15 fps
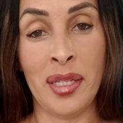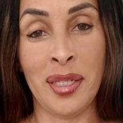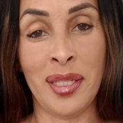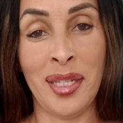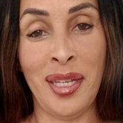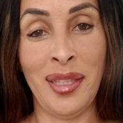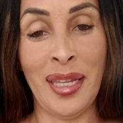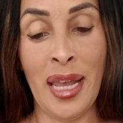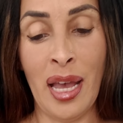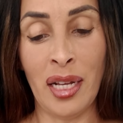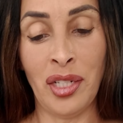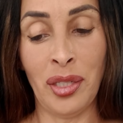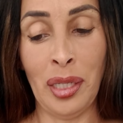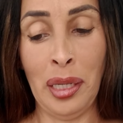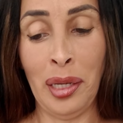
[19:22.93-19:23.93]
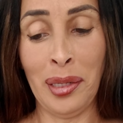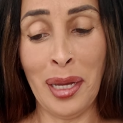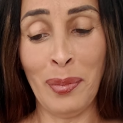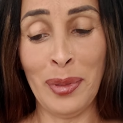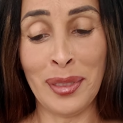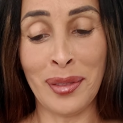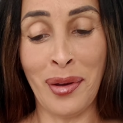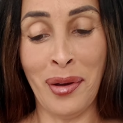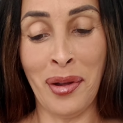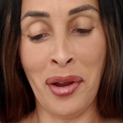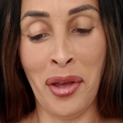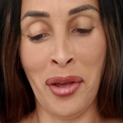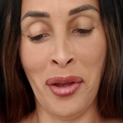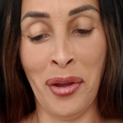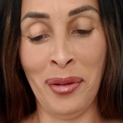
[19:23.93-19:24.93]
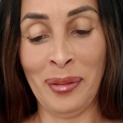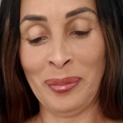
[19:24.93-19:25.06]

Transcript: See, they actually look like biscotti.